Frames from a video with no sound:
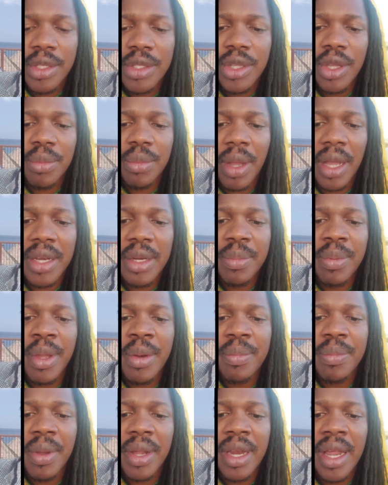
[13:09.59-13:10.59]
So it might
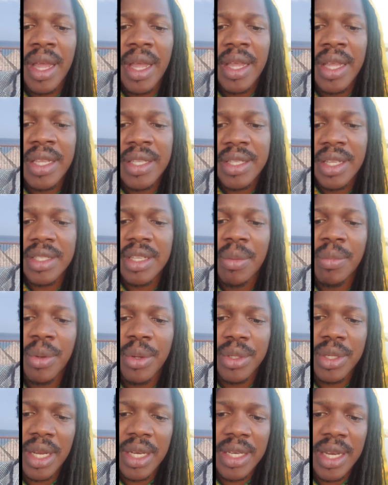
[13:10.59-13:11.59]
depend upon an excess
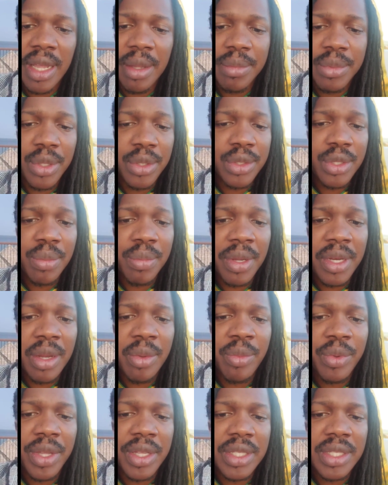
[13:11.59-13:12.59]
amount of time. So some of
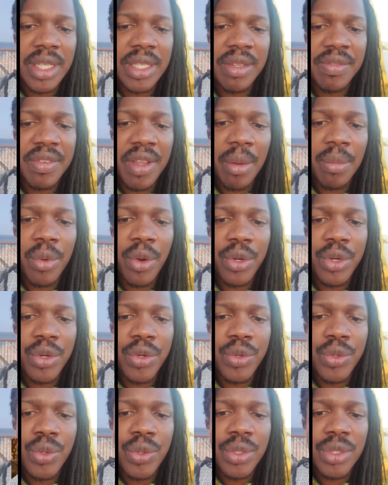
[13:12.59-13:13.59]
them might say you've not broke
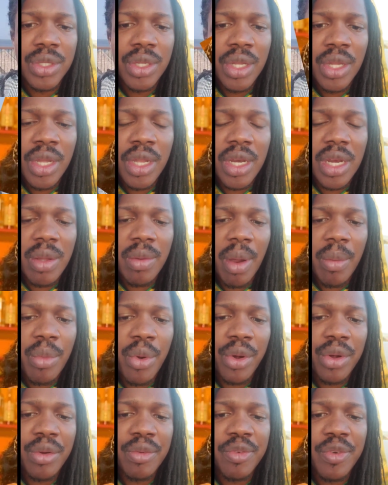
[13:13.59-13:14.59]
the rules. Them have
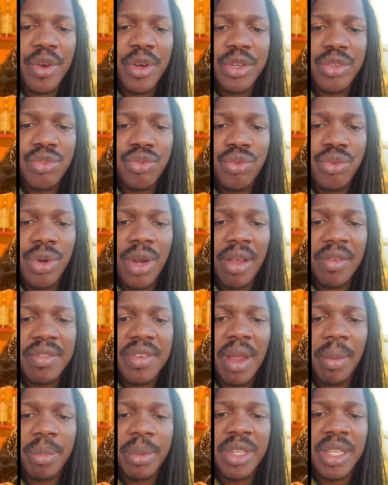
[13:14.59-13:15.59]
broke the first rule
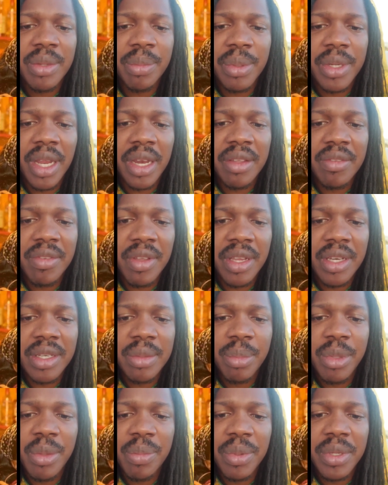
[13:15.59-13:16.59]
of not keeping an
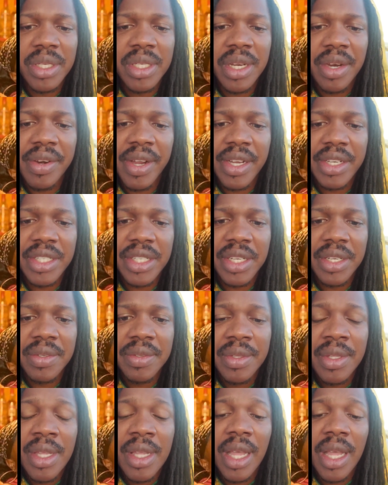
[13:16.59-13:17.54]
event people interaction.